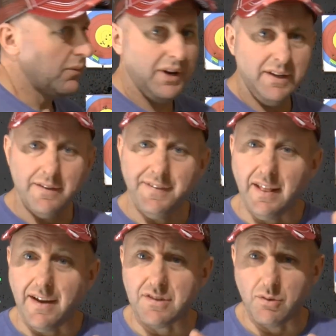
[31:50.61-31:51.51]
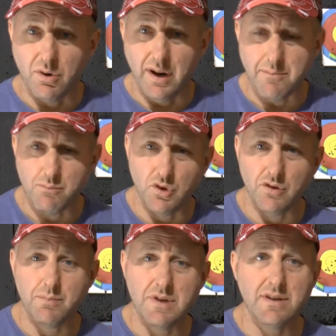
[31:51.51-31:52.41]
when I got the left to right
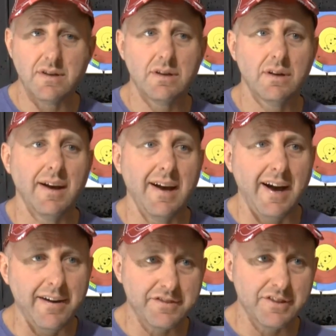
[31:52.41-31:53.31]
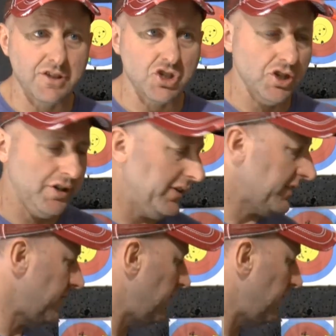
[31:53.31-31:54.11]
movement after the shot,